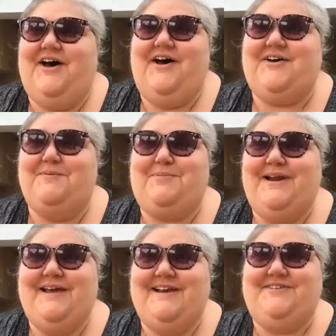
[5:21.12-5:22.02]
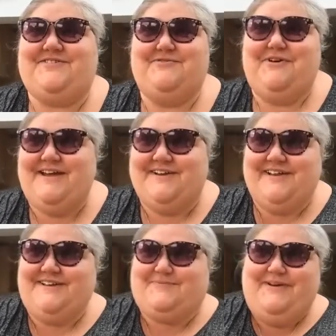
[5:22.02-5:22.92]
a completely surreal
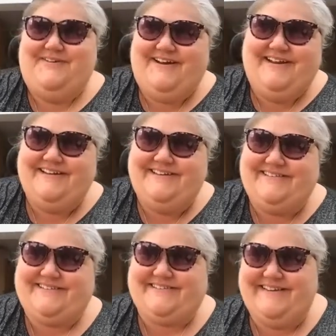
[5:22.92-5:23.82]
experience.